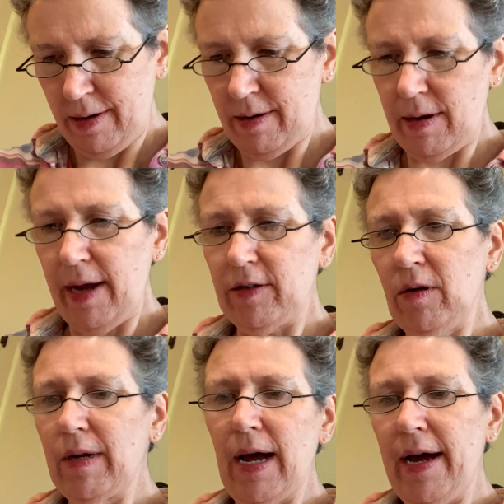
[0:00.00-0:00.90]
Yeah,
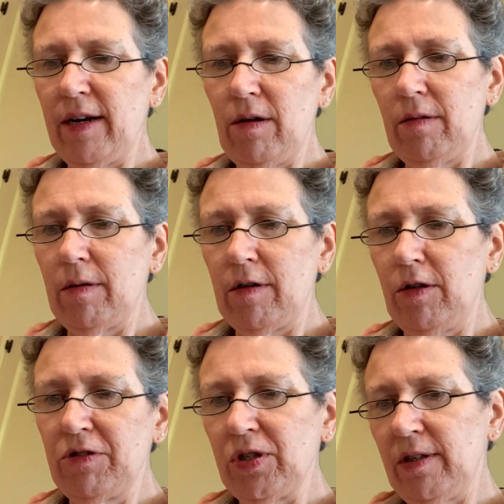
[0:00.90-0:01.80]
I don't
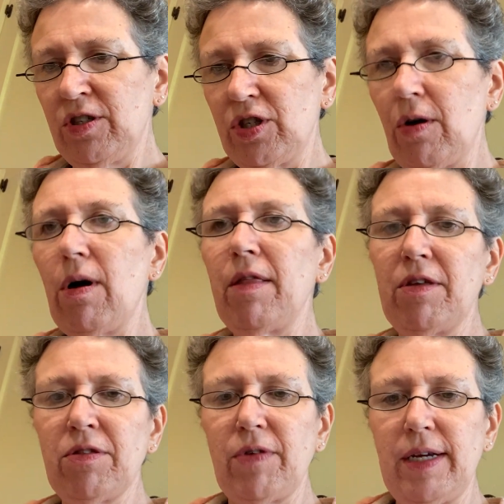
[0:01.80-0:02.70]
usually show all the
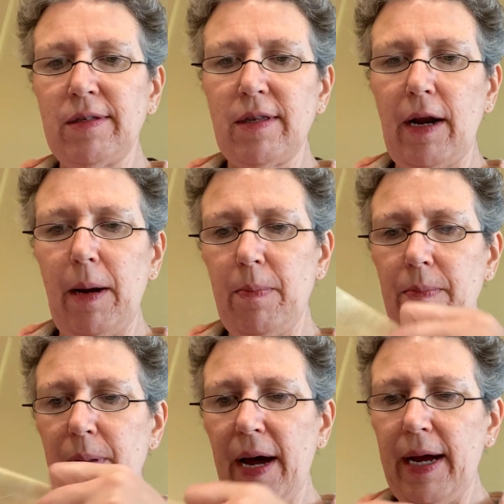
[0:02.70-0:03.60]
threads that I
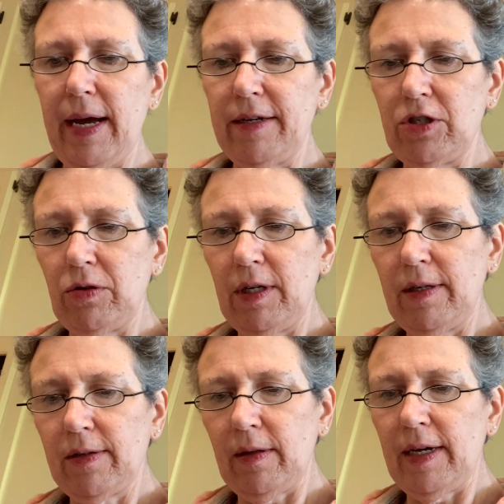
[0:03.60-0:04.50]
buy at
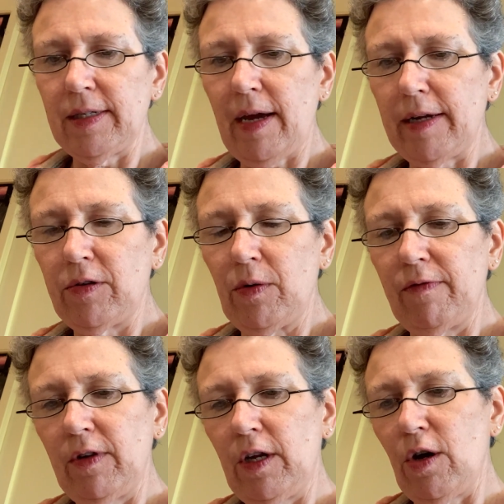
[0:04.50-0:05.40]
Judy's unless I do a
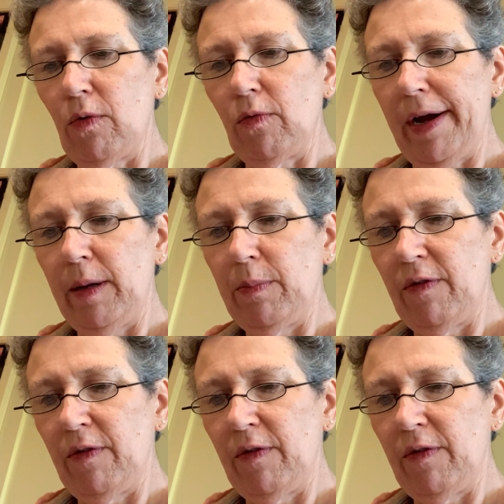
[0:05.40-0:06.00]
video right